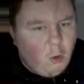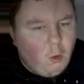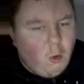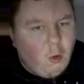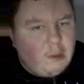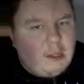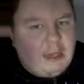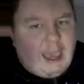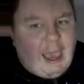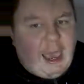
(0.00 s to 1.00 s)
All these
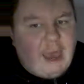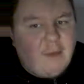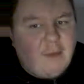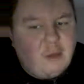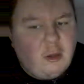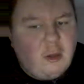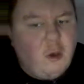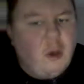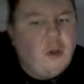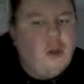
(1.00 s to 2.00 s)
I have, so
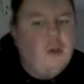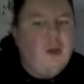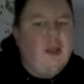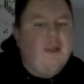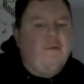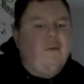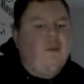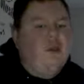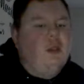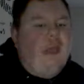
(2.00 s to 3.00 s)
no new ones,
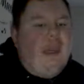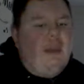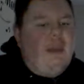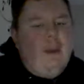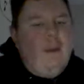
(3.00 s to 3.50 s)
unfortunately.